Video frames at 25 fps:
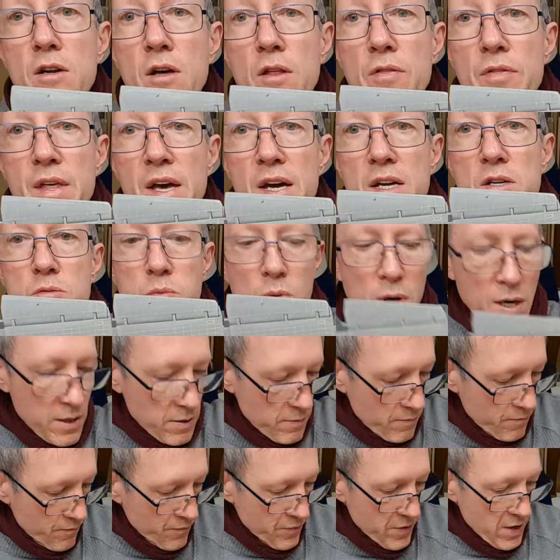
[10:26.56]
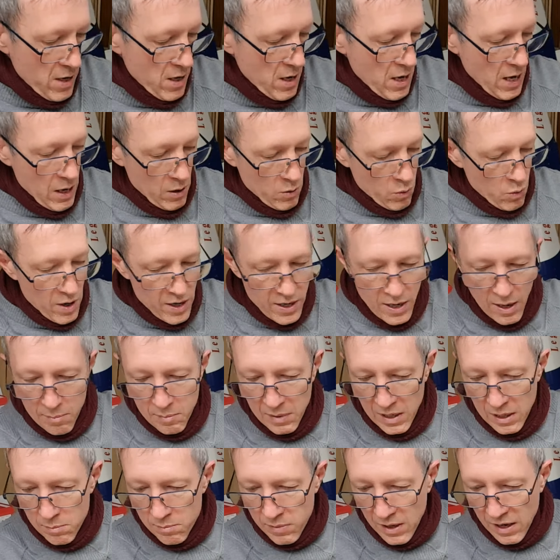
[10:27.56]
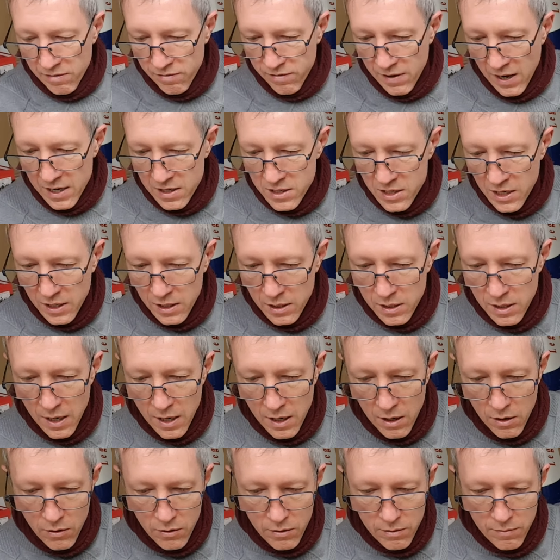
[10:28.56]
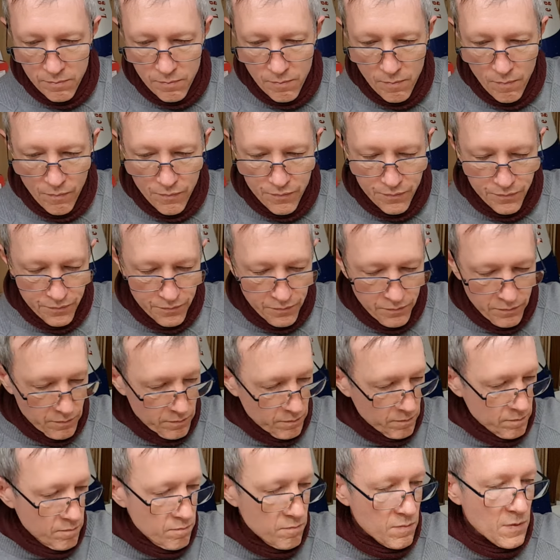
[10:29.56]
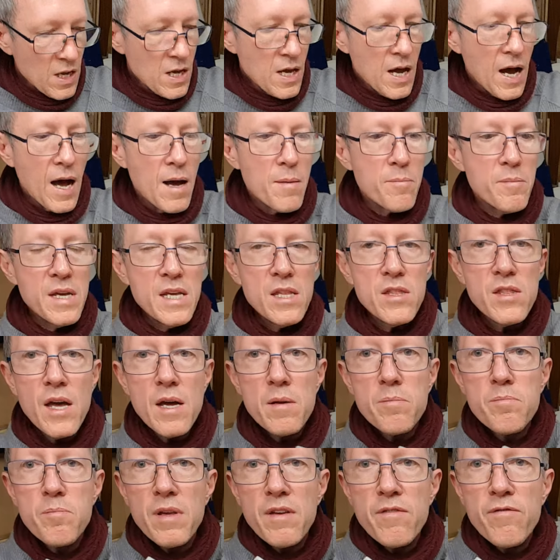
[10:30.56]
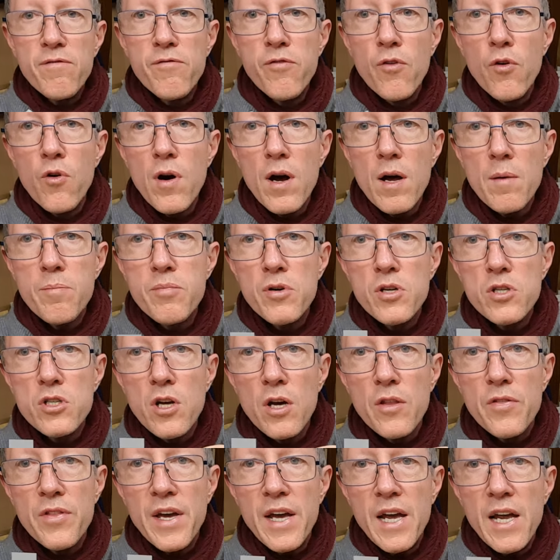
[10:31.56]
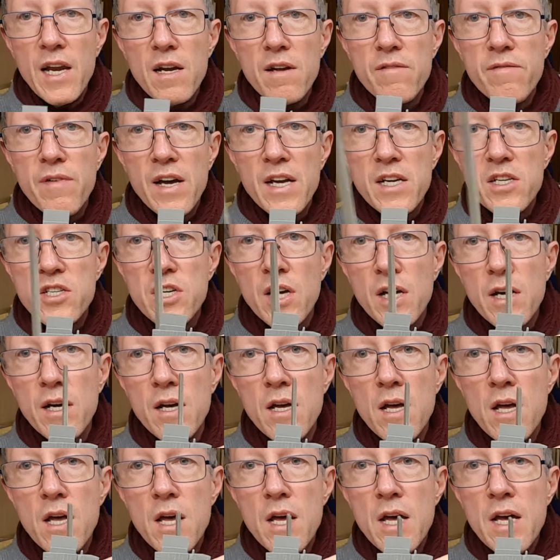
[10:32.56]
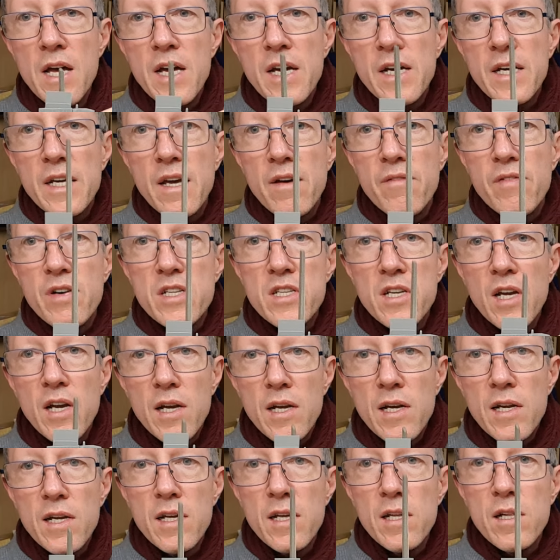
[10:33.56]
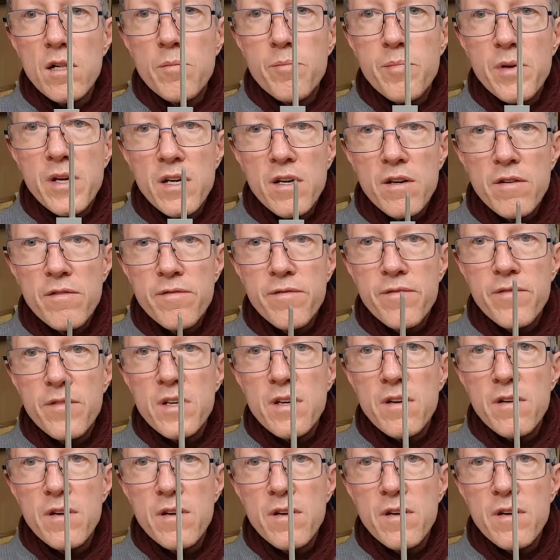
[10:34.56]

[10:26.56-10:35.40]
on that one. And what I mean by flatting down, I mean that before I put on the elevator, give it a little bit of